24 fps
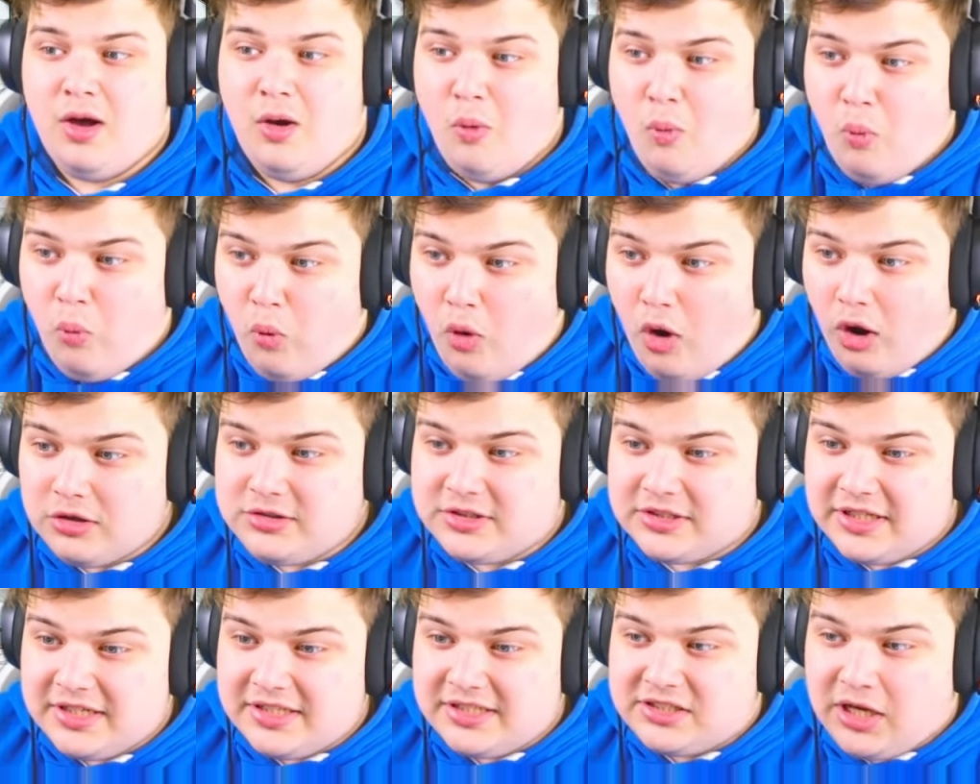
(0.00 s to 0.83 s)
What
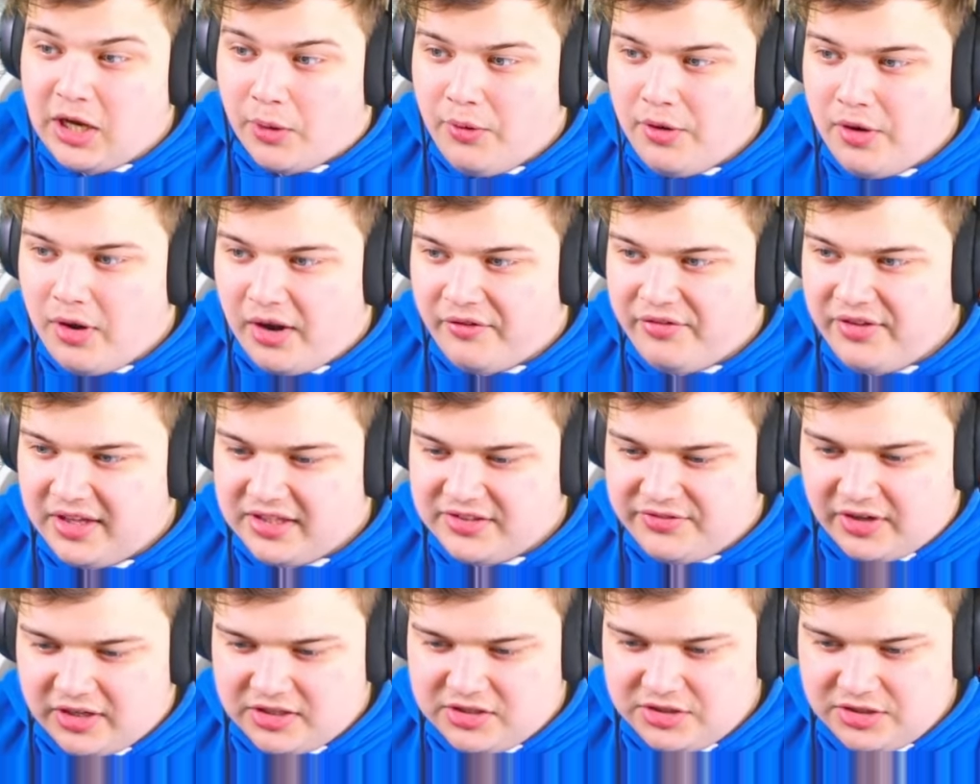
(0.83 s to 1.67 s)
is going on? I think that's
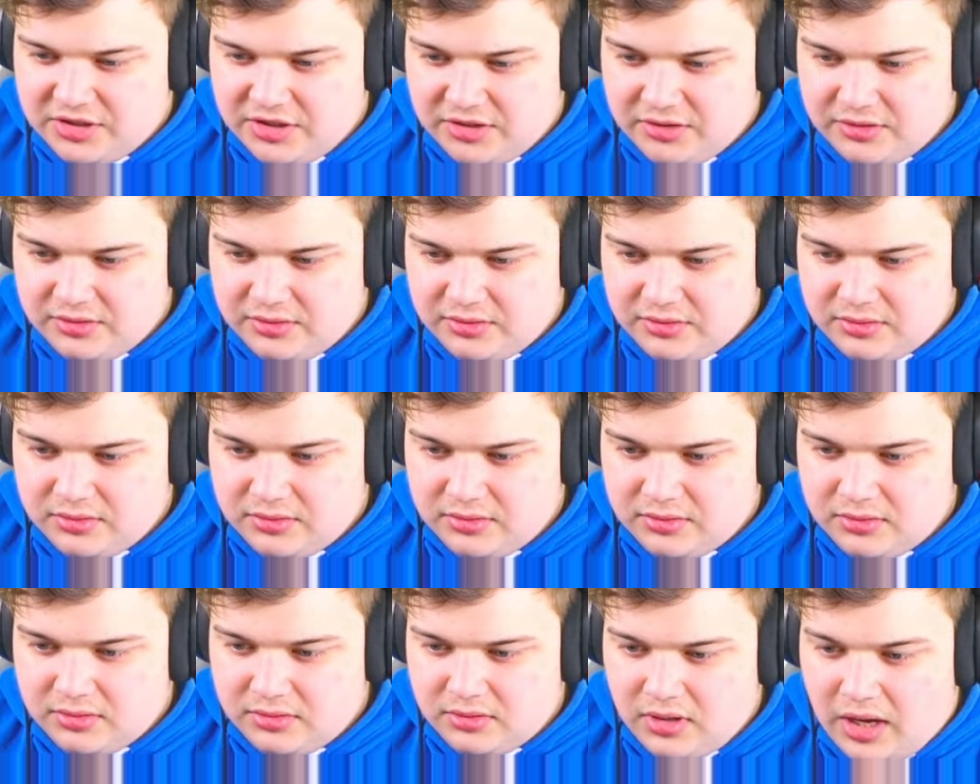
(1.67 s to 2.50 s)
factory new.
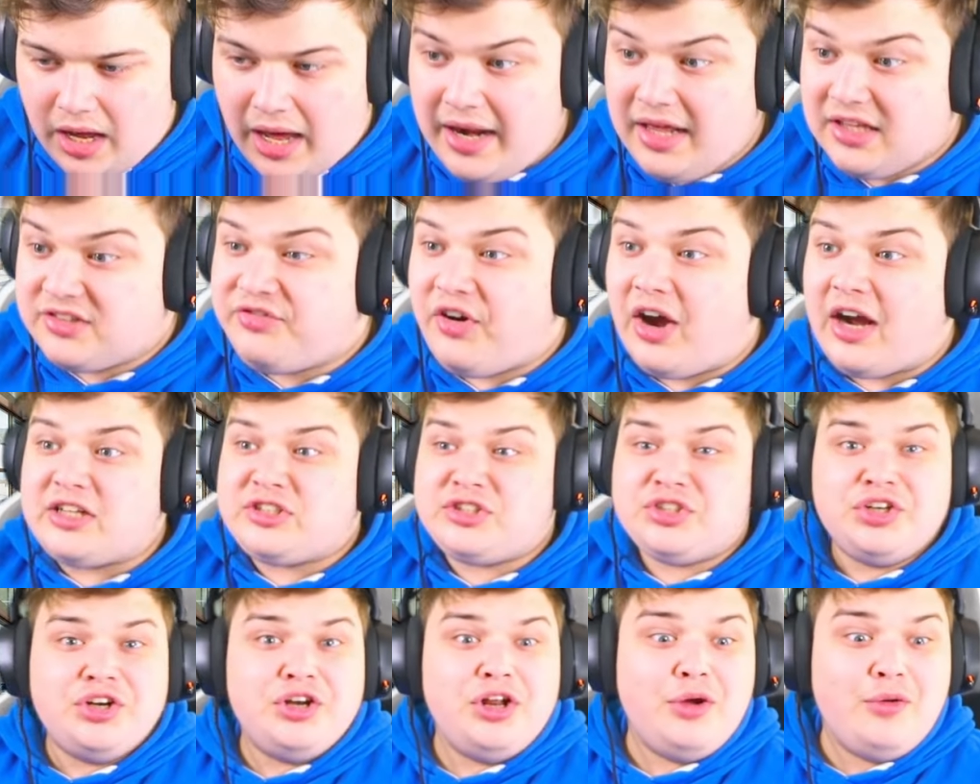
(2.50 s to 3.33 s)
And it's
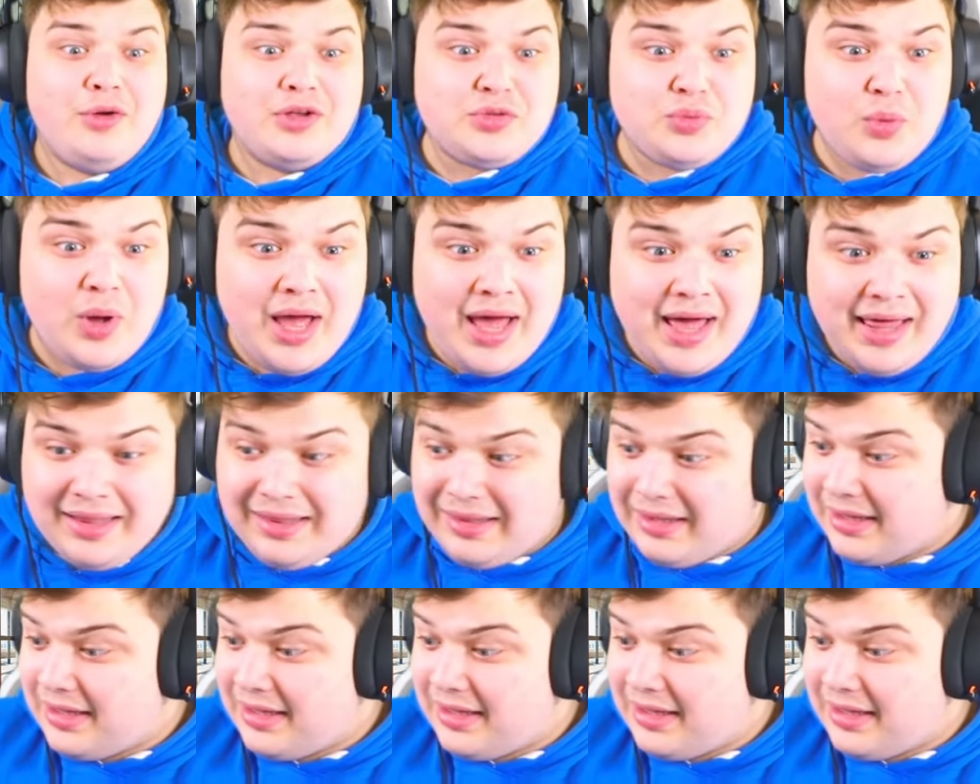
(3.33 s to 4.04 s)
factory new as well.